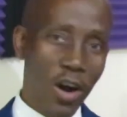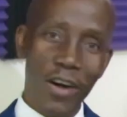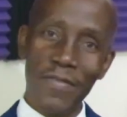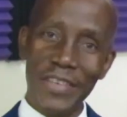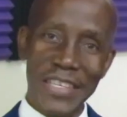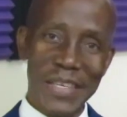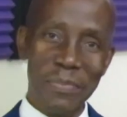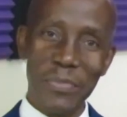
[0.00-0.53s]

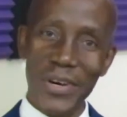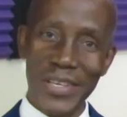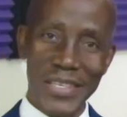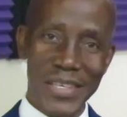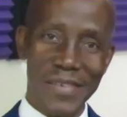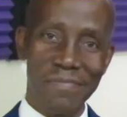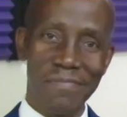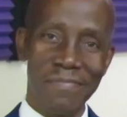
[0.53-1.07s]
governing
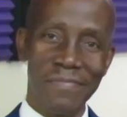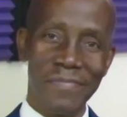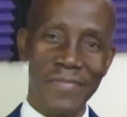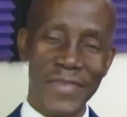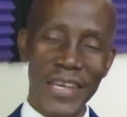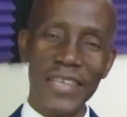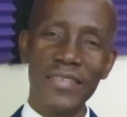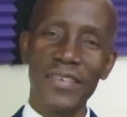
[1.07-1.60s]
body,
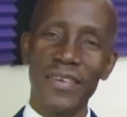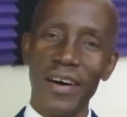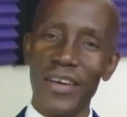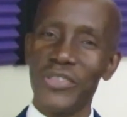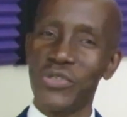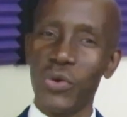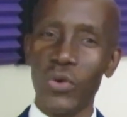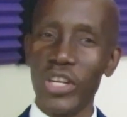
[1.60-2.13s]
is
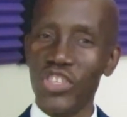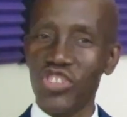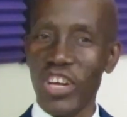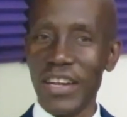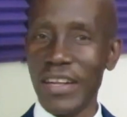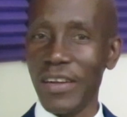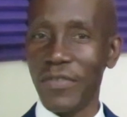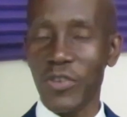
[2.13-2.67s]
God's only
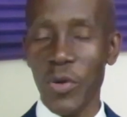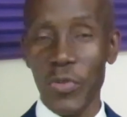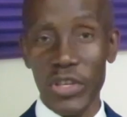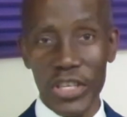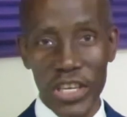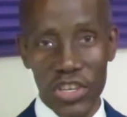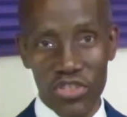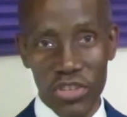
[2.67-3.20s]
channel of
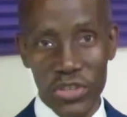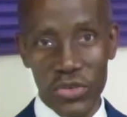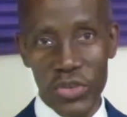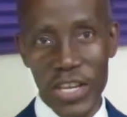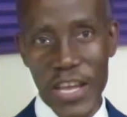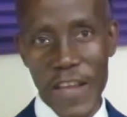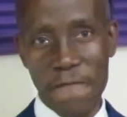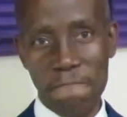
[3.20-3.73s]
communication
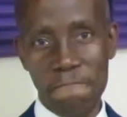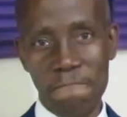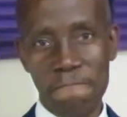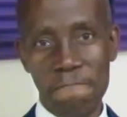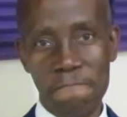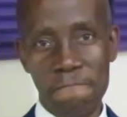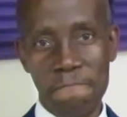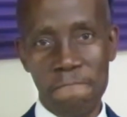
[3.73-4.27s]
today.
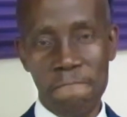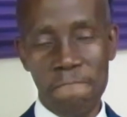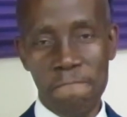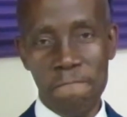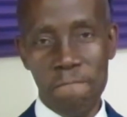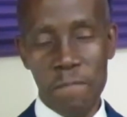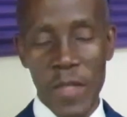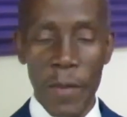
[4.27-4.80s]

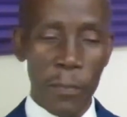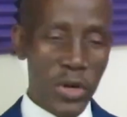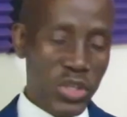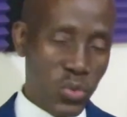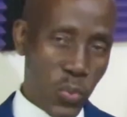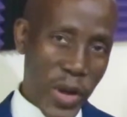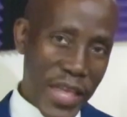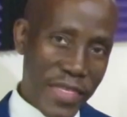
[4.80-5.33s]

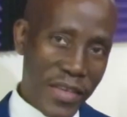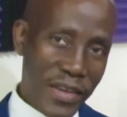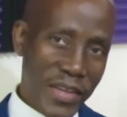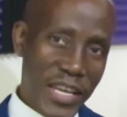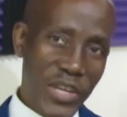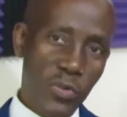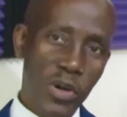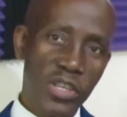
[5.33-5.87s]
But whether
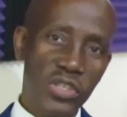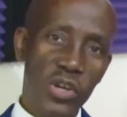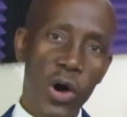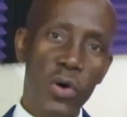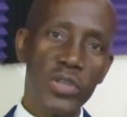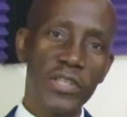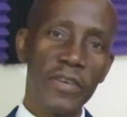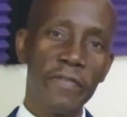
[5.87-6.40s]
it was
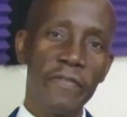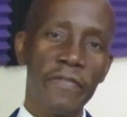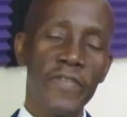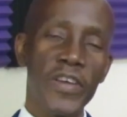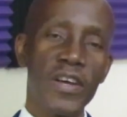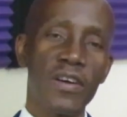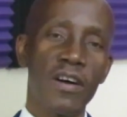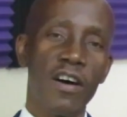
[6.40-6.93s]
out of
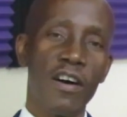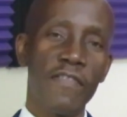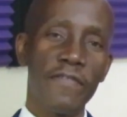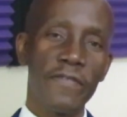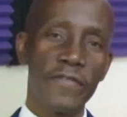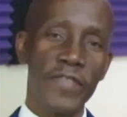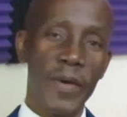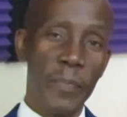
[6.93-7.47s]
fear
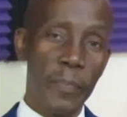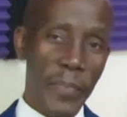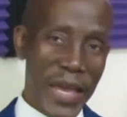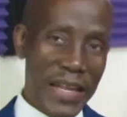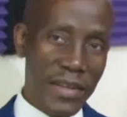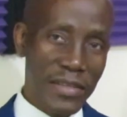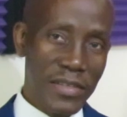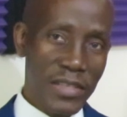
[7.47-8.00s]
of the
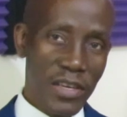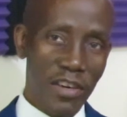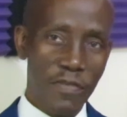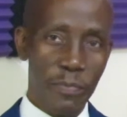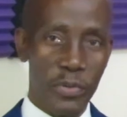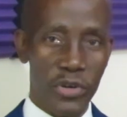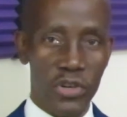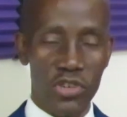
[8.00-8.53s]
penalty
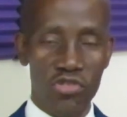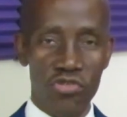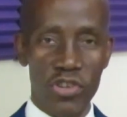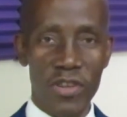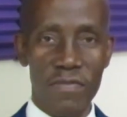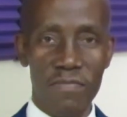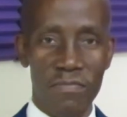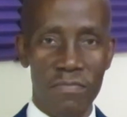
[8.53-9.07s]
of
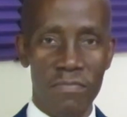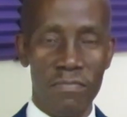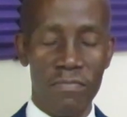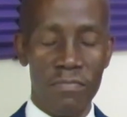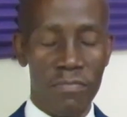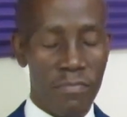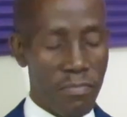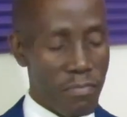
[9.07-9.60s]
perjury,
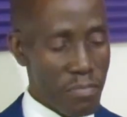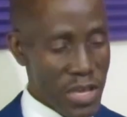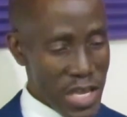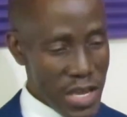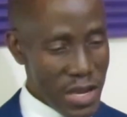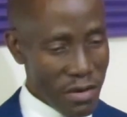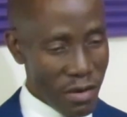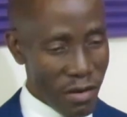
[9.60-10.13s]

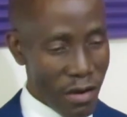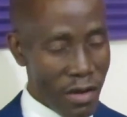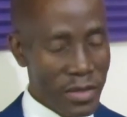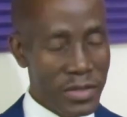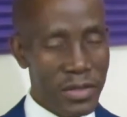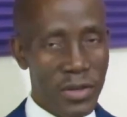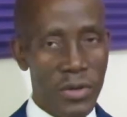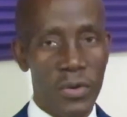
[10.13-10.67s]
being
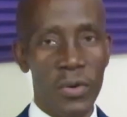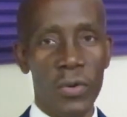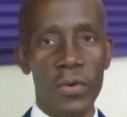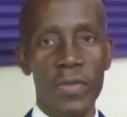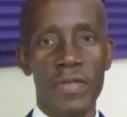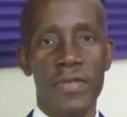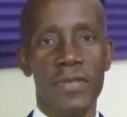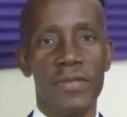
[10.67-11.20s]
under
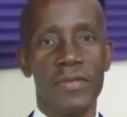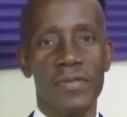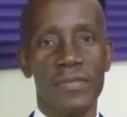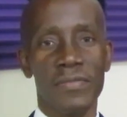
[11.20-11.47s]
oath.